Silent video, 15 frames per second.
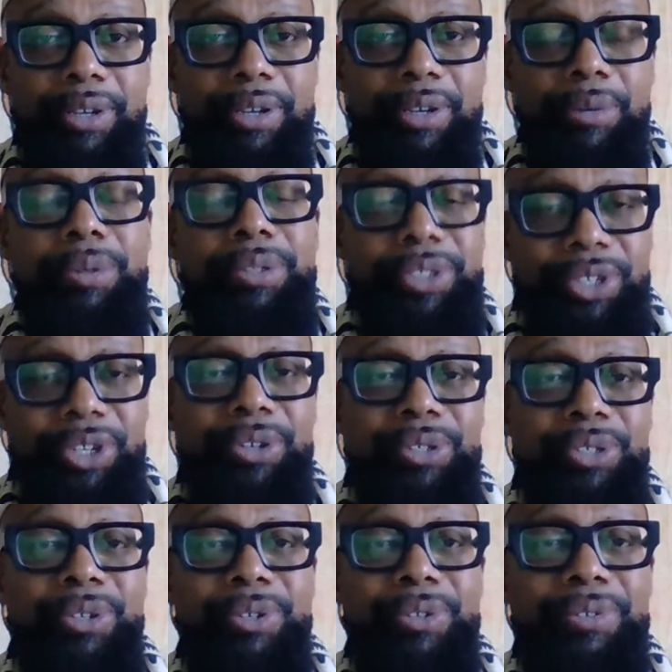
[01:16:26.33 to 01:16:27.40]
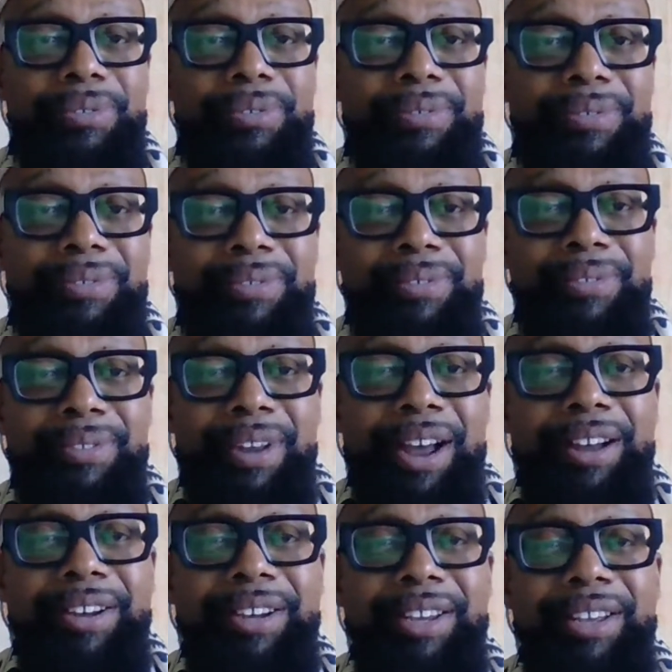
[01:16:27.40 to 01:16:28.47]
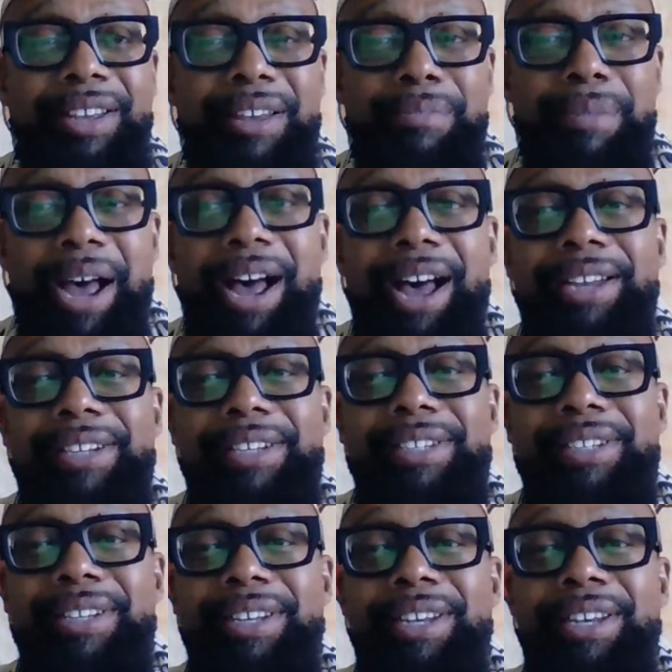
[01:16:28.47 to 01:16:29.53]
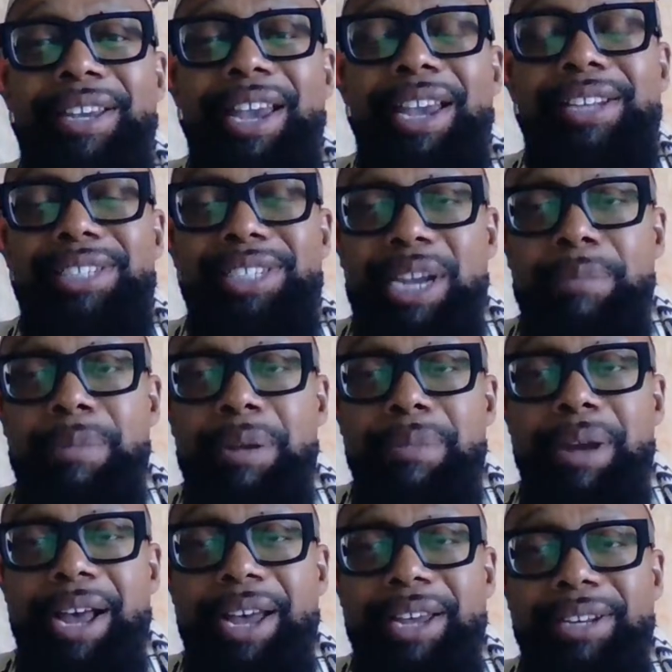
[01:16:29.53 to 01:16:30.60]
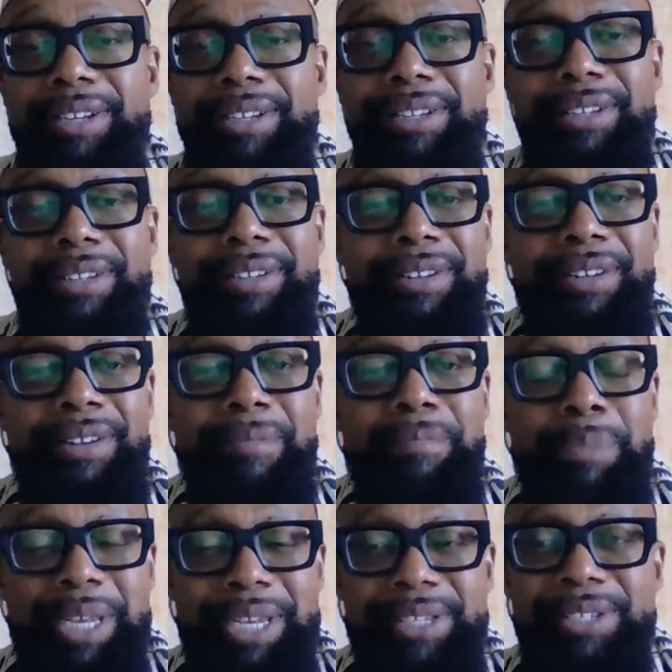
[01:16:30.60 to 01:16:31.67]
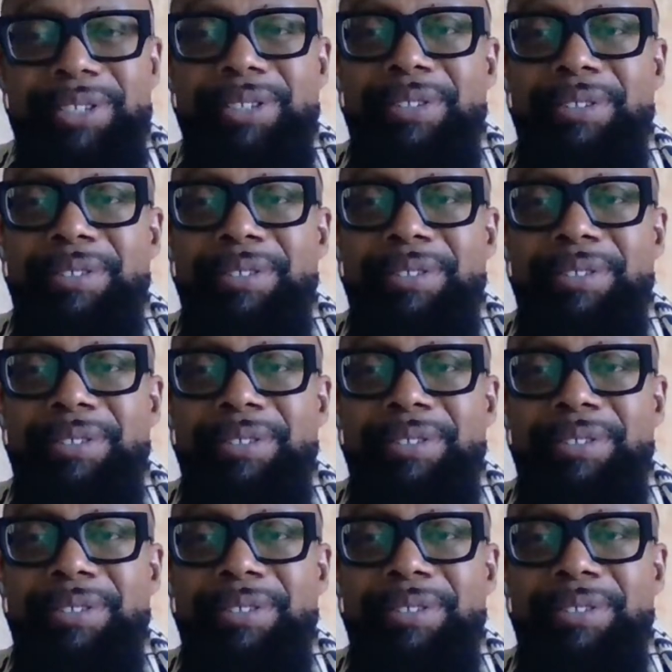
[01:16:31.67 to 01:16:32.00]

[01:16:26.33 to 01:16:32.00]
We'll see you soon. Ak and Ma'at and Shem and Ma'at. Peace.